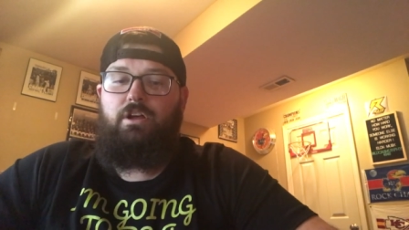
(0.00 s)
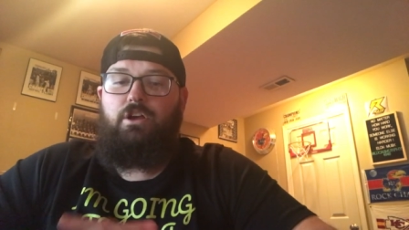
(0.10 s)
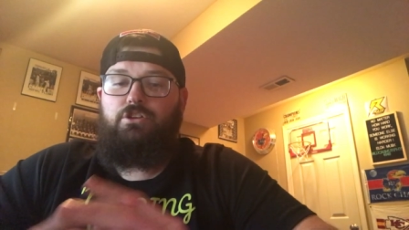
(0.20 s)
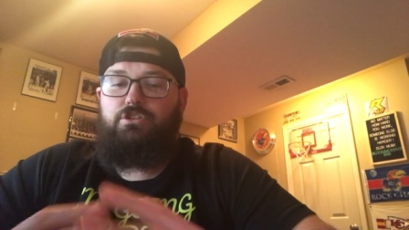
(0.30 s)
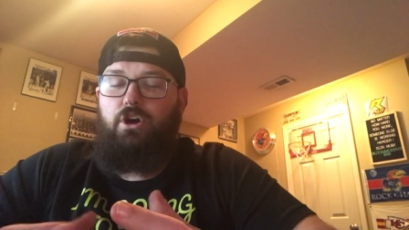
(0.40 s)

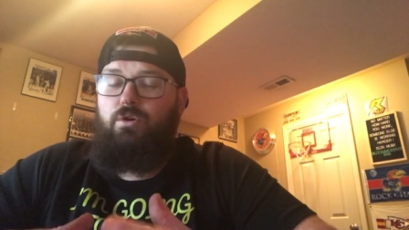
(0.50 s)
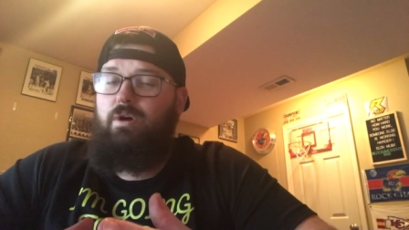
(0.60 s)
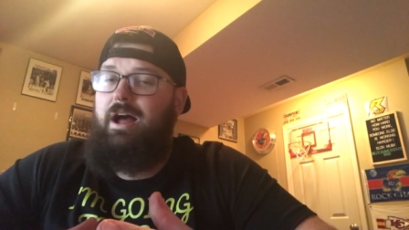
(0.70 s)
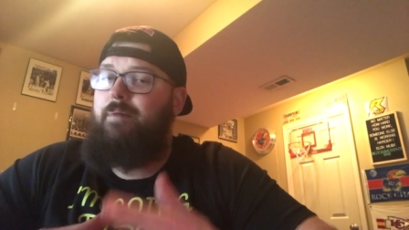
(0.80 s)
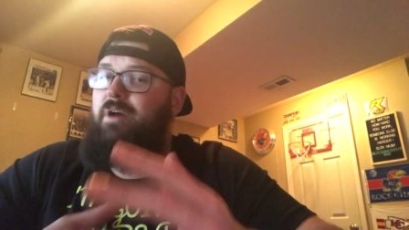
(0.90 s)
So
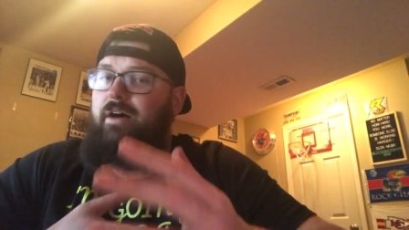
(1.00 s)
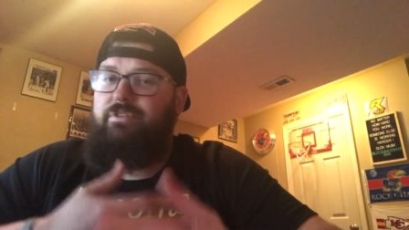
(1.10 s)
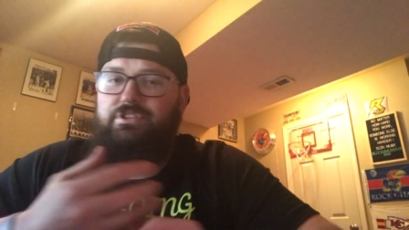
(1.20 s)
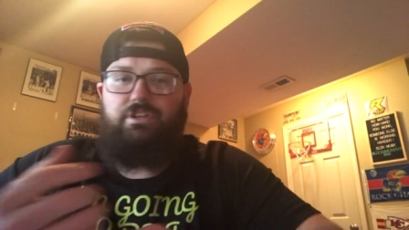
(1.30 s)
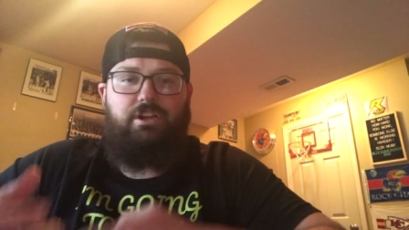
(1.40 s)
I'm
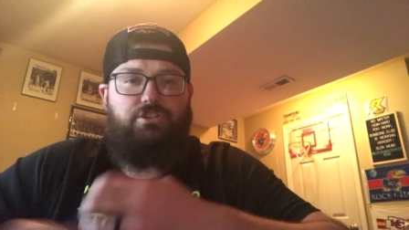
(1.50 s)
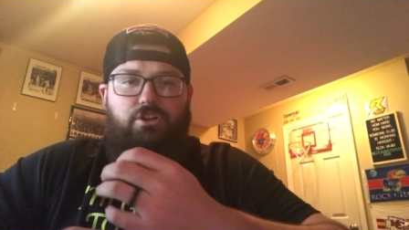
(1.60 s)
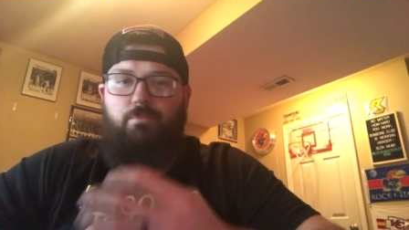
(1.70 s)
obviously going to start